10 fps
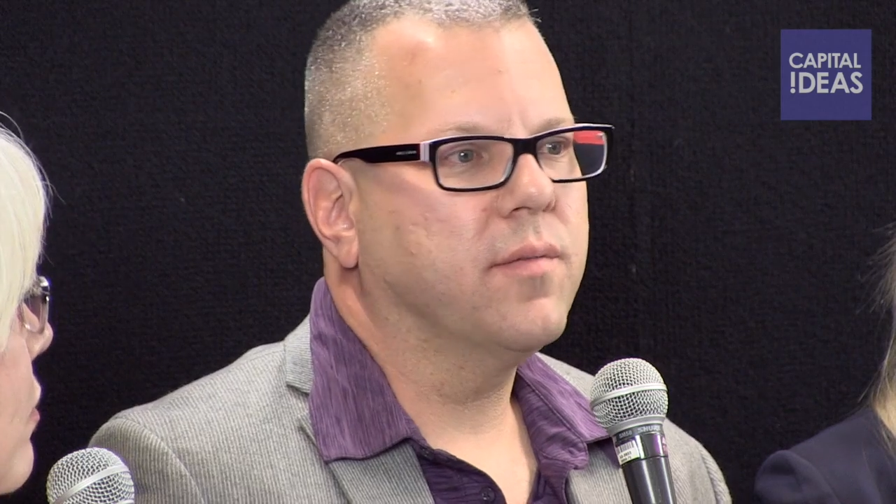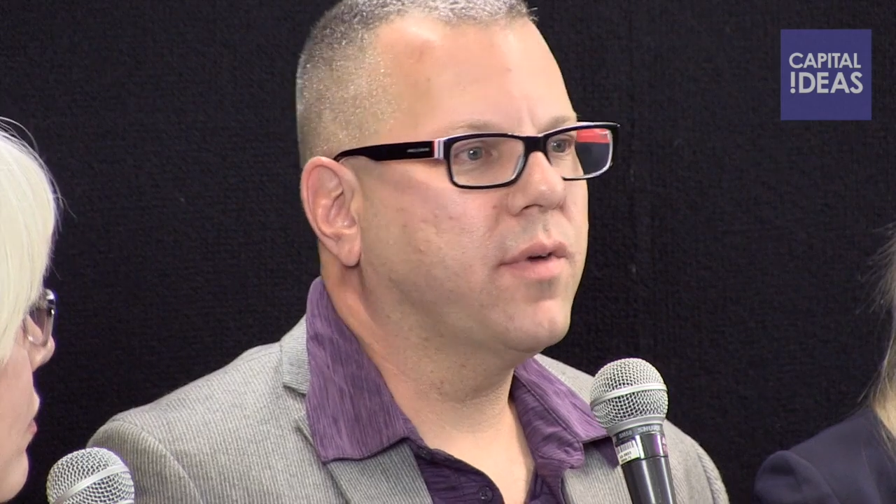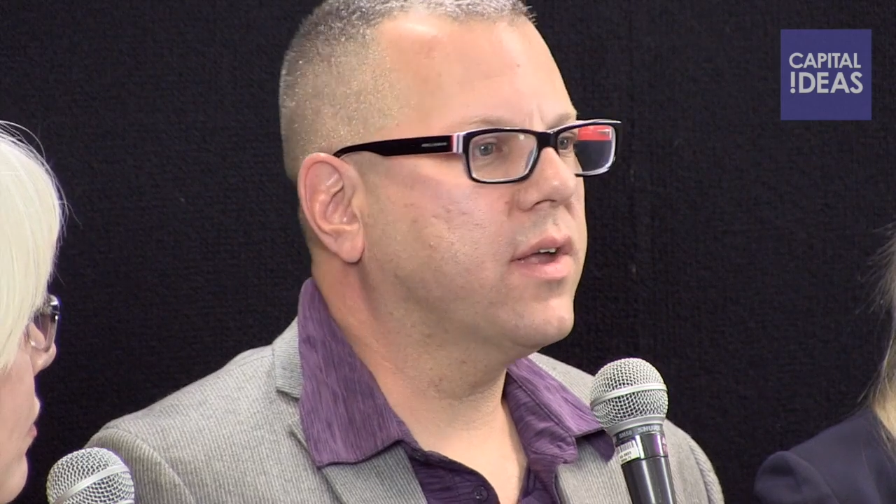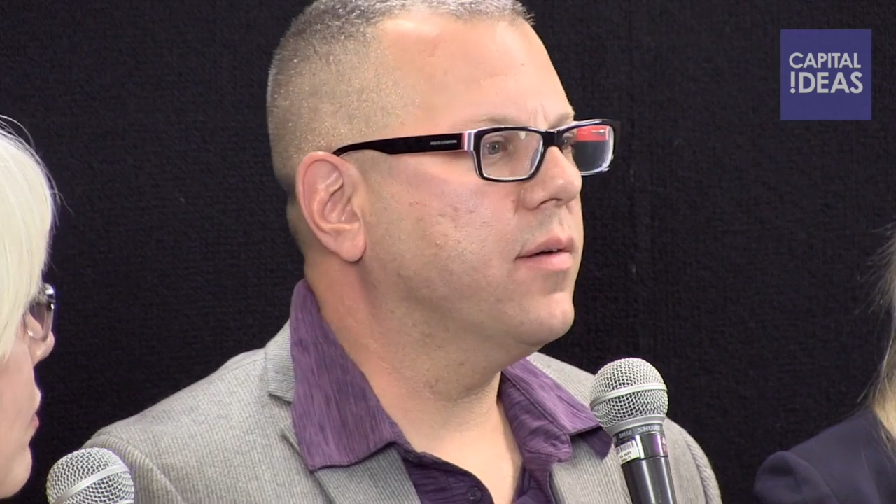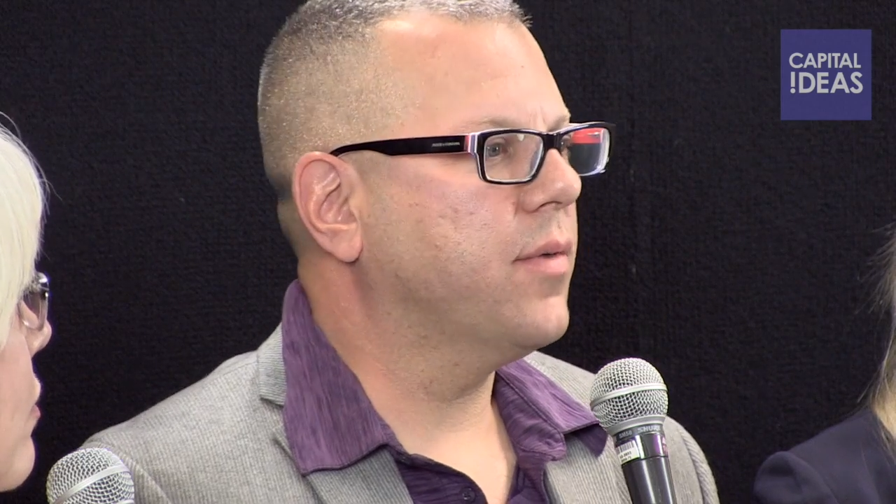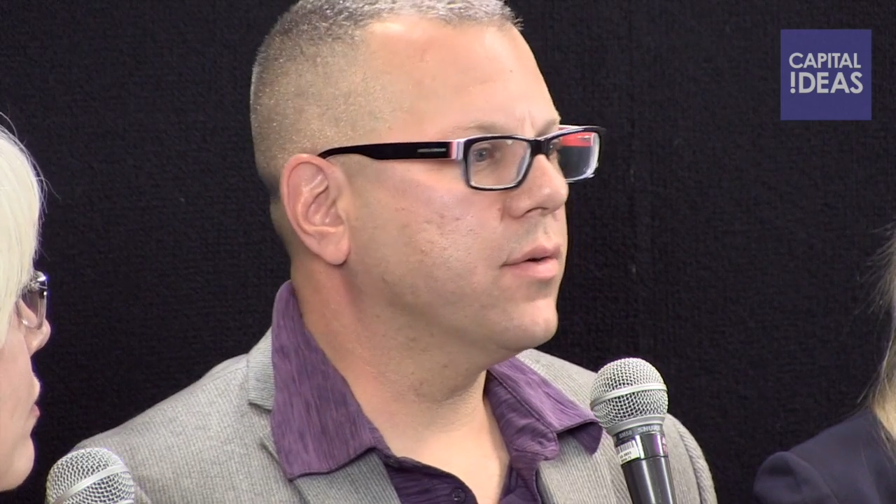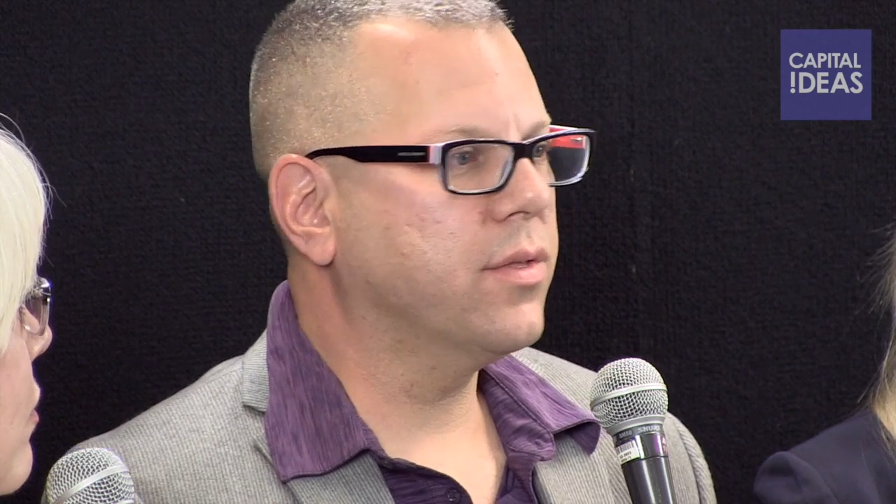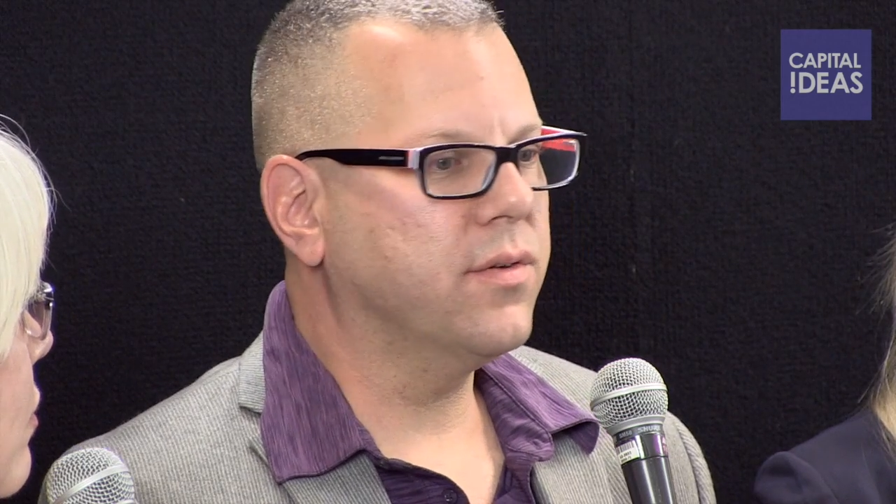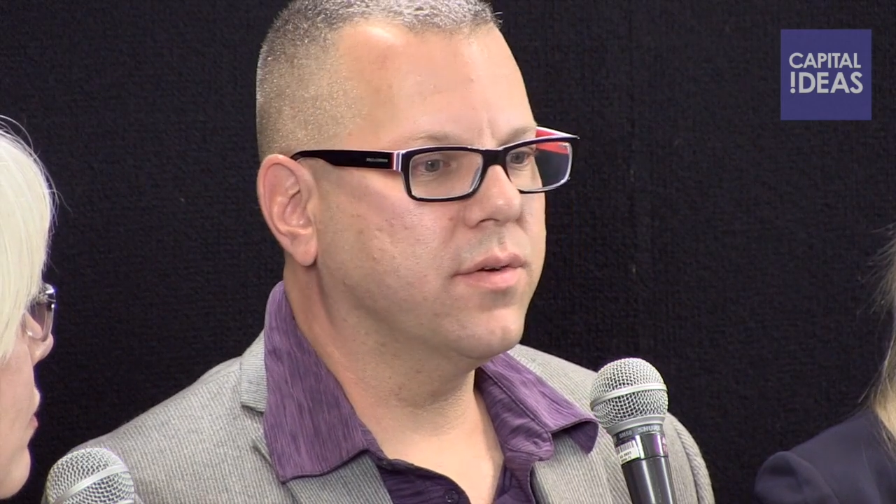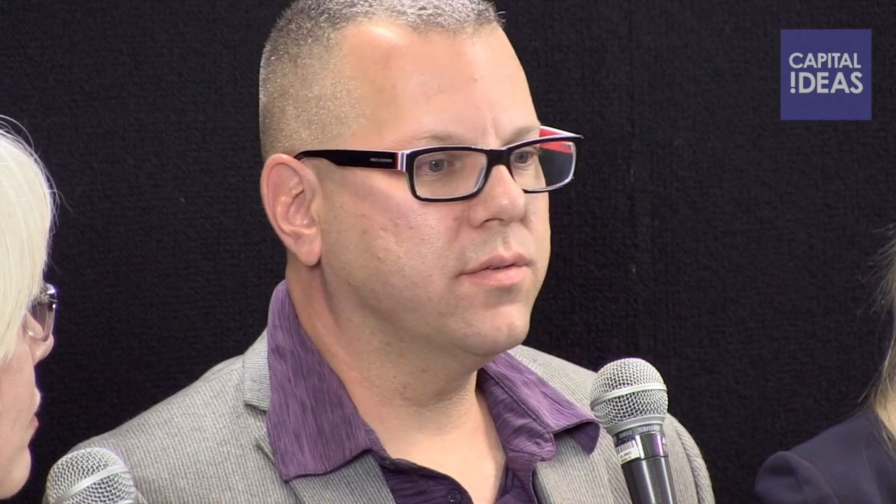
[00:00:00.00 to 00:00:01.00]
It might come out
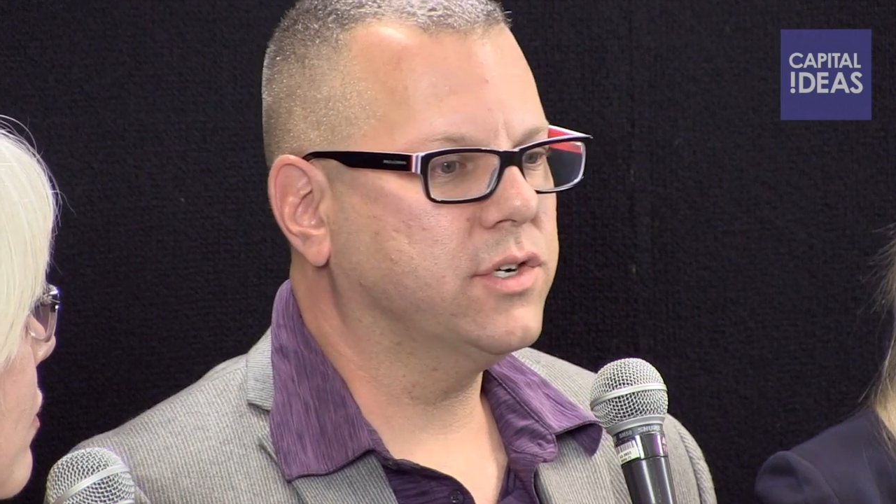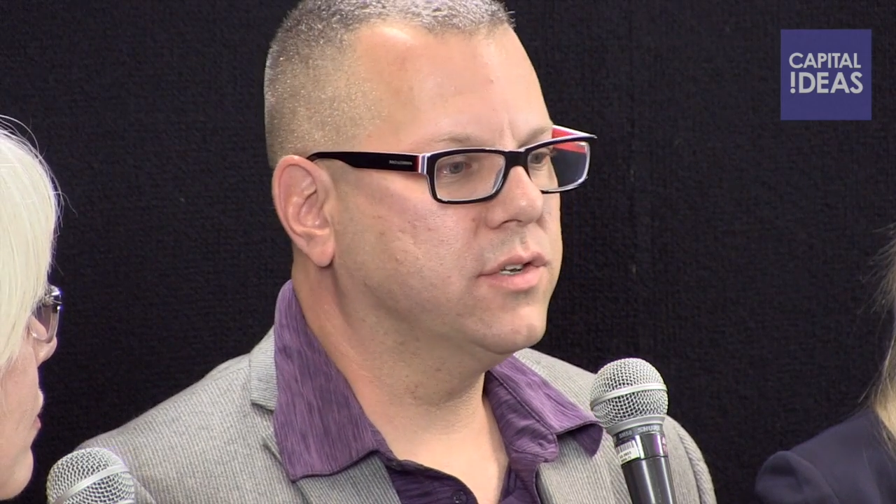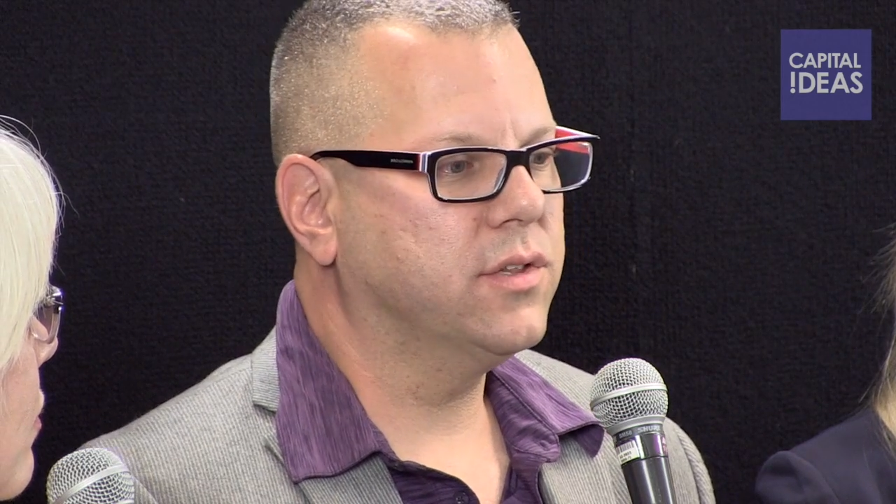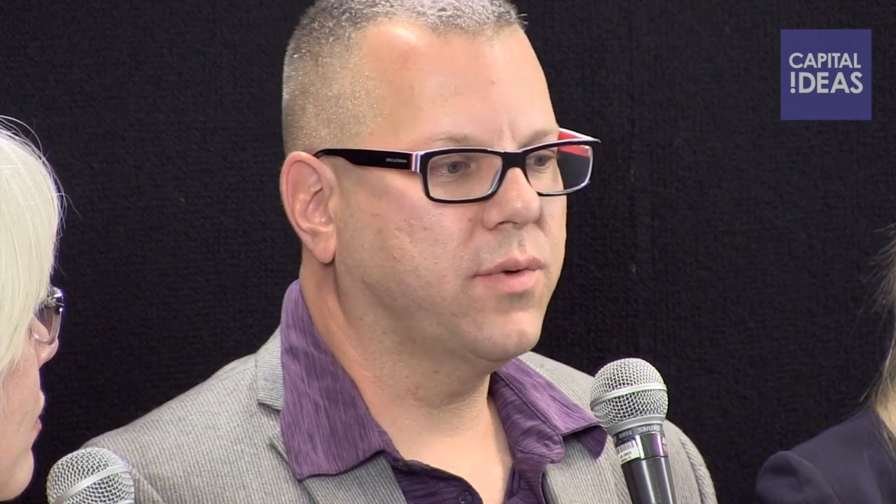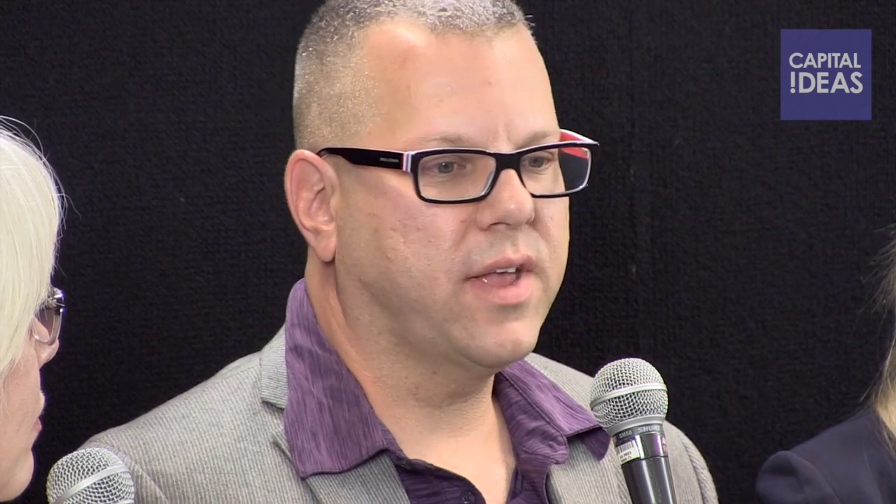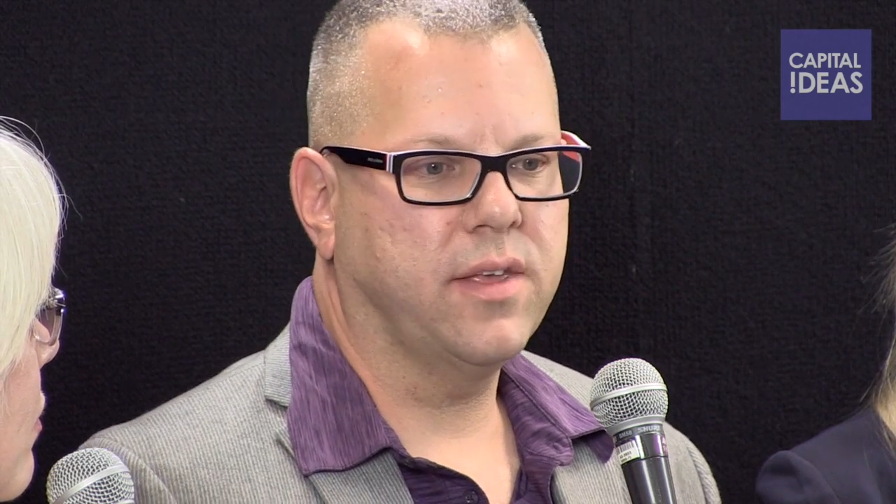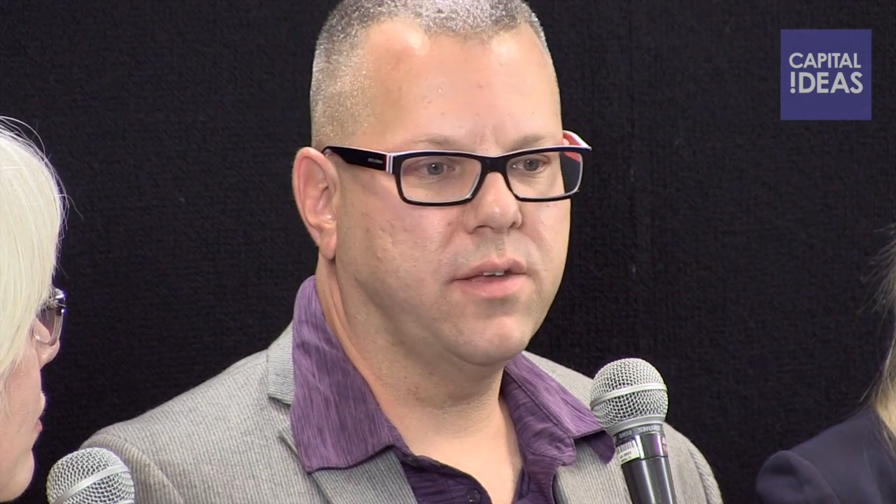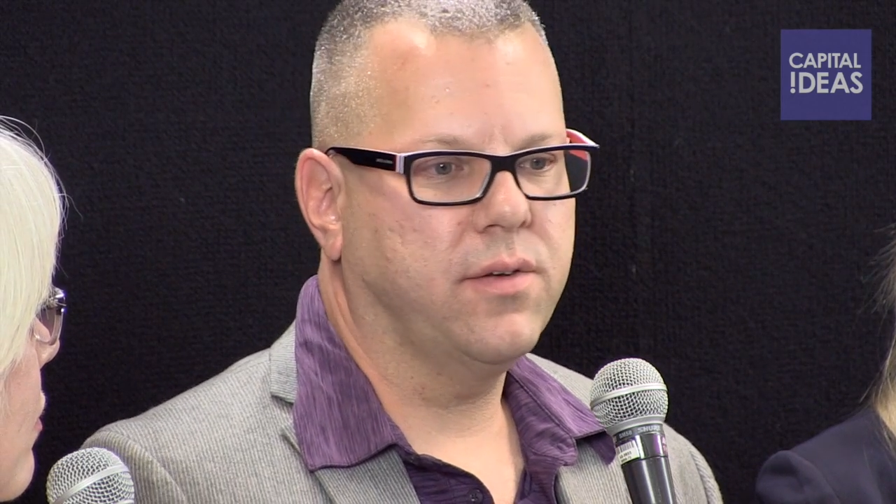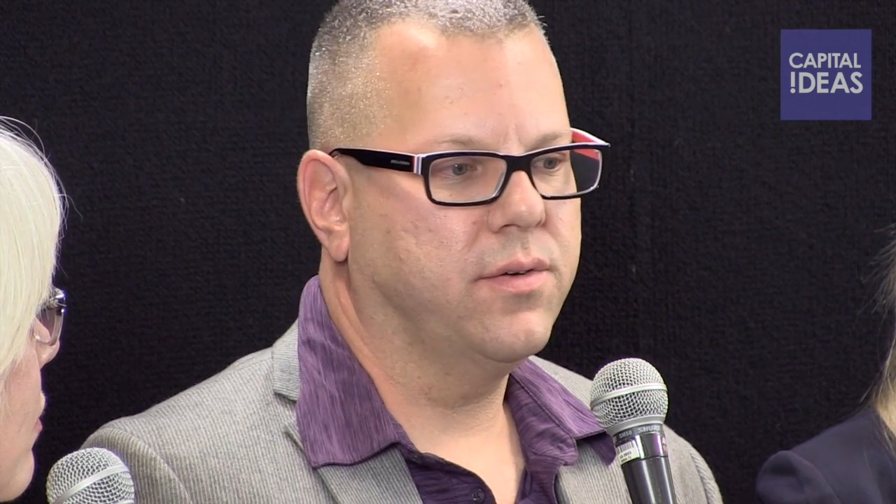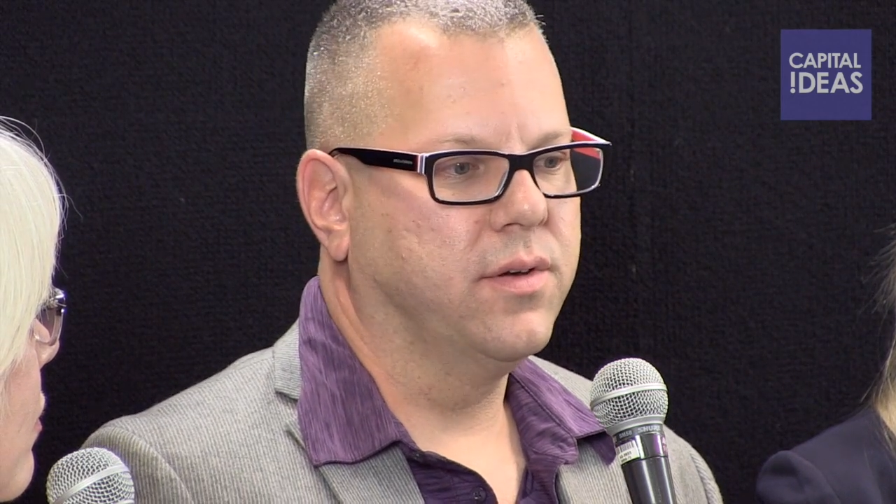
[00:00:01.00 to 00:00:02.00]
through just the way
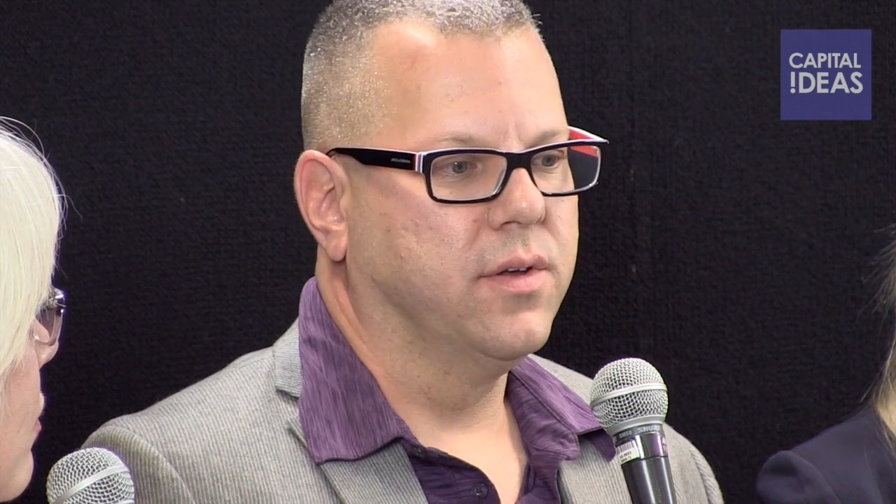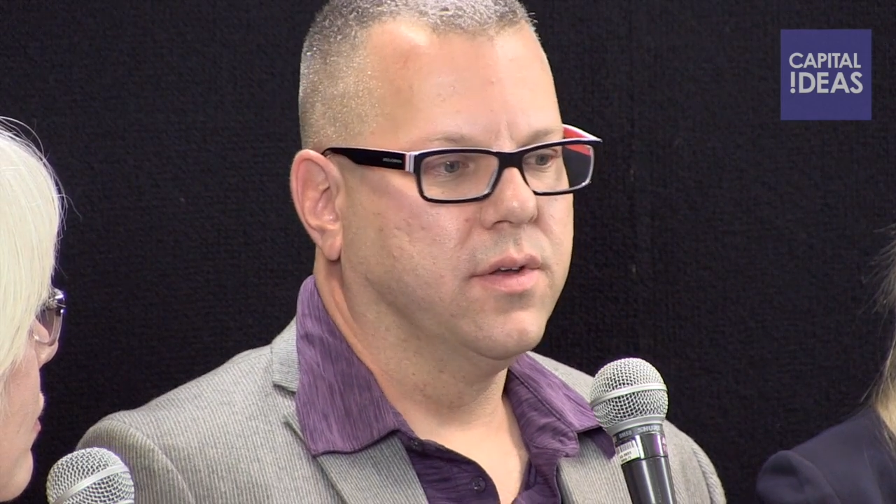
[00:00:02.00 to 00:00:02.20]
you